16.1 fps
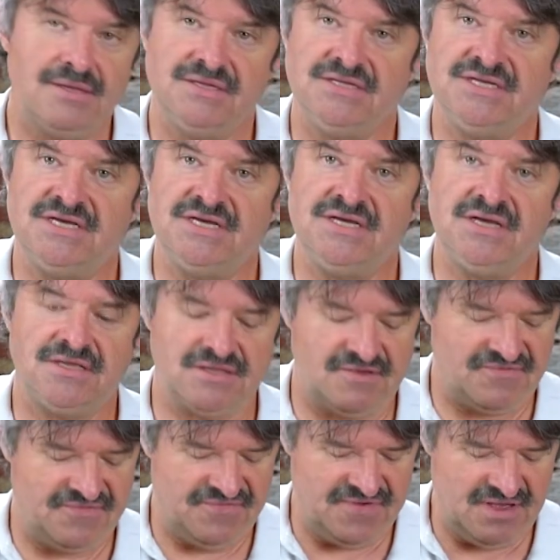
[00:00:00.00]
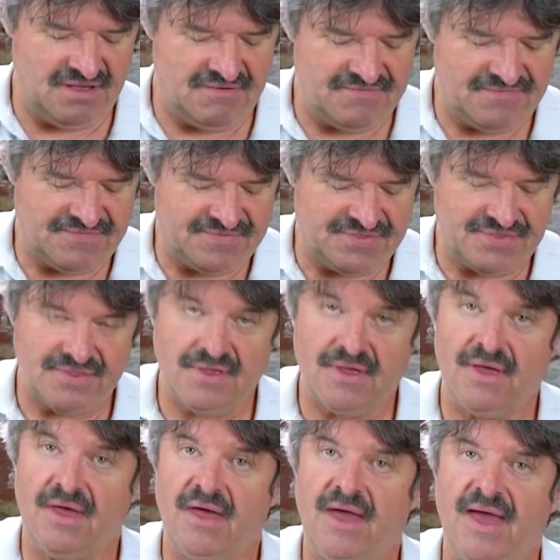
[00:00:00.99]
D at the 5th,
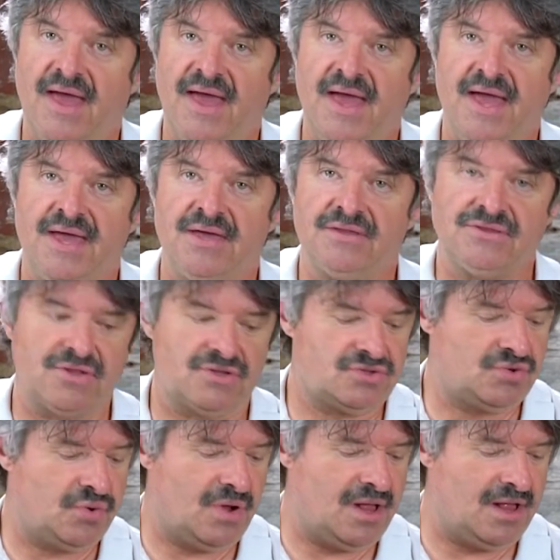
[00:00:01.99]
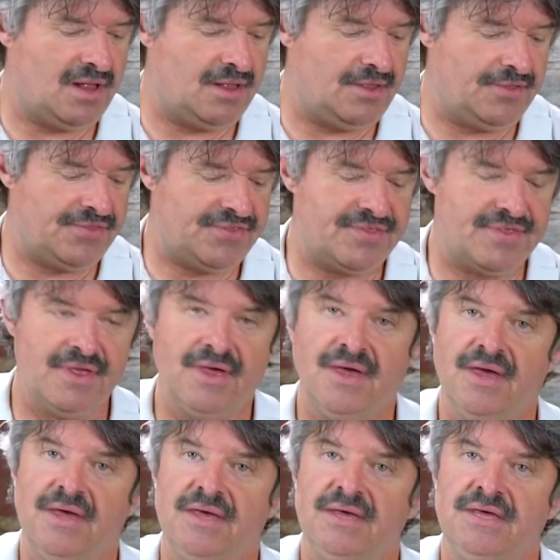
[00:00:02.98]
A at the 12th,
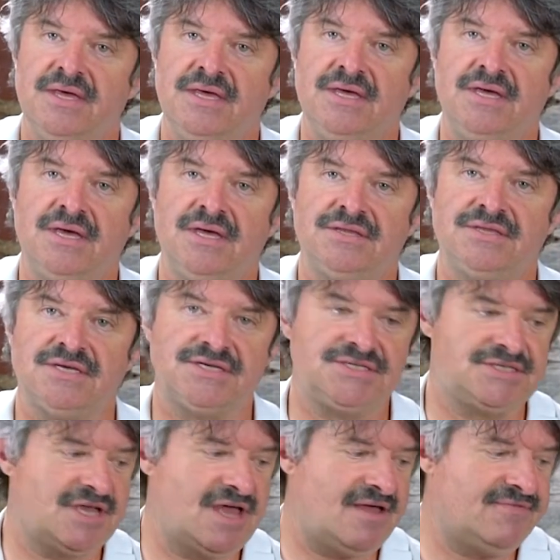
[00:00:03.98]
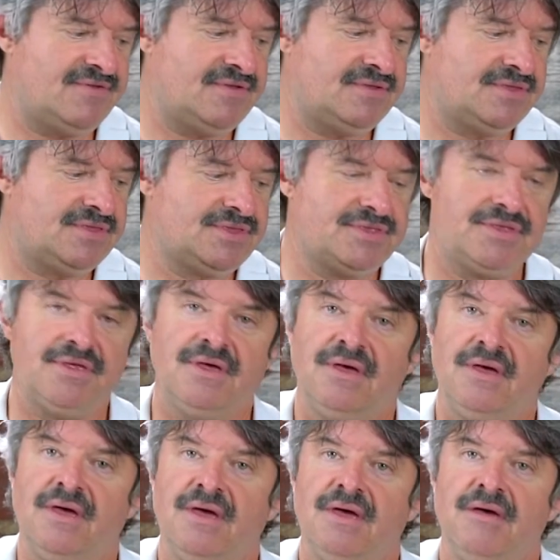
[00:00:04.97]
E at the 7th,
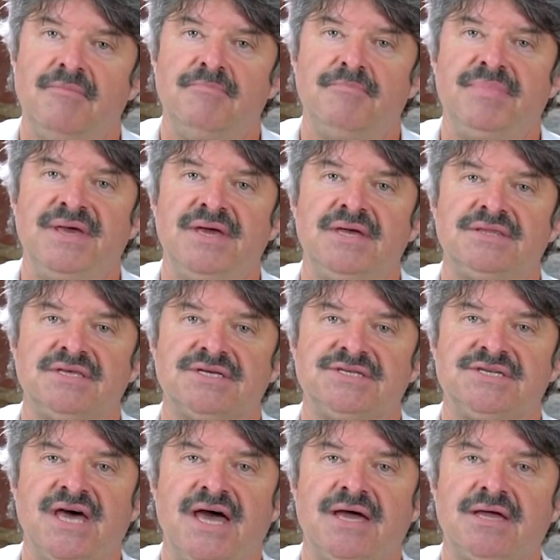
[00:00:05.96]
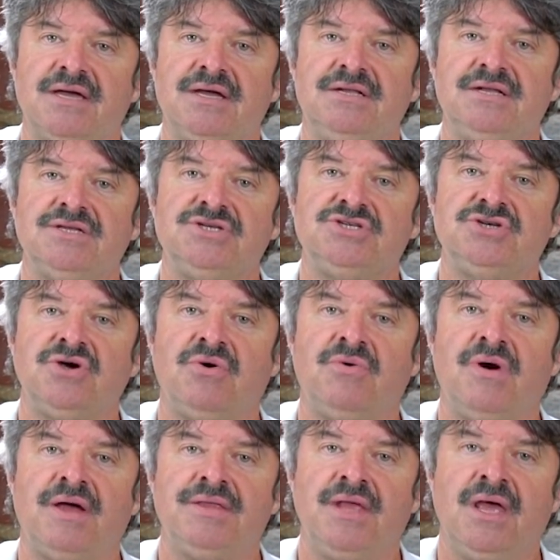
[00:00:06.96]
B at the 2nd, and so
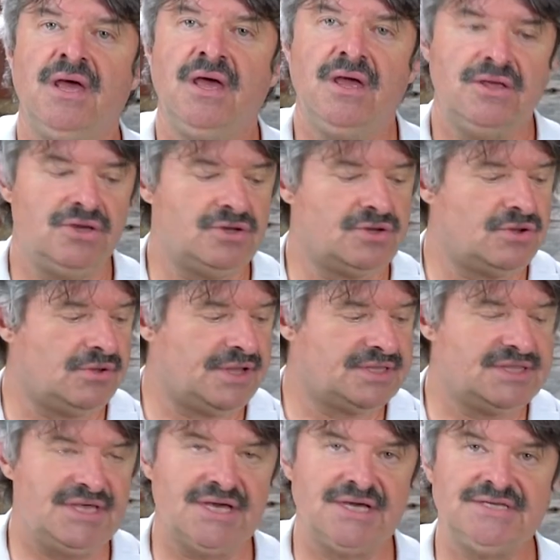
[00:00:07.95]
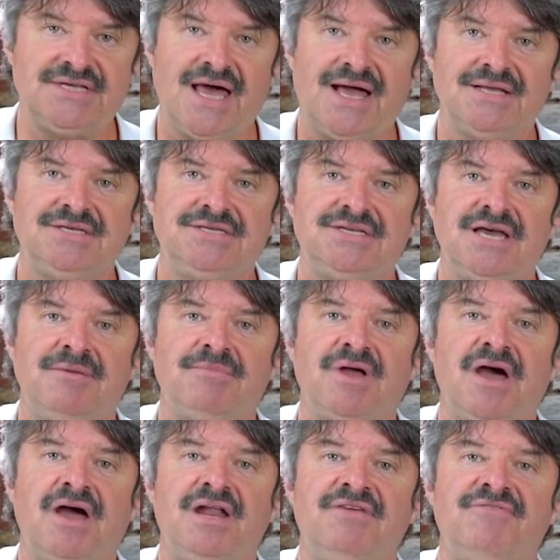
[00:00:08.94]
on. You know, like the exact same
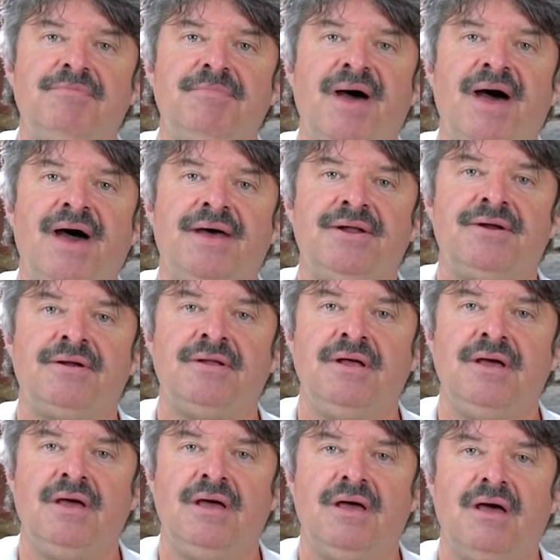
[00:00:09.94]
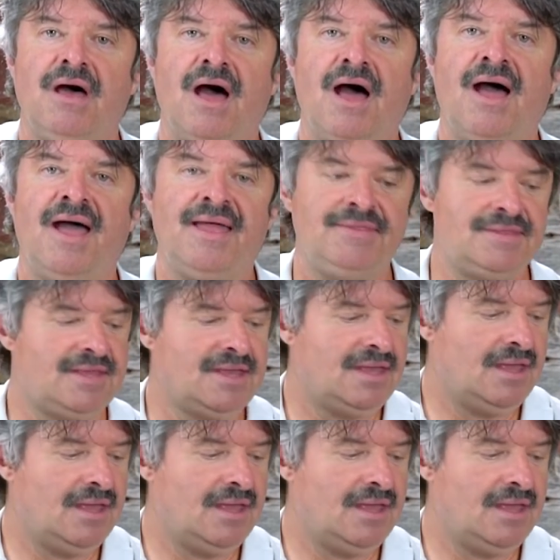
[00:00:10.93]
kind of a pattern. And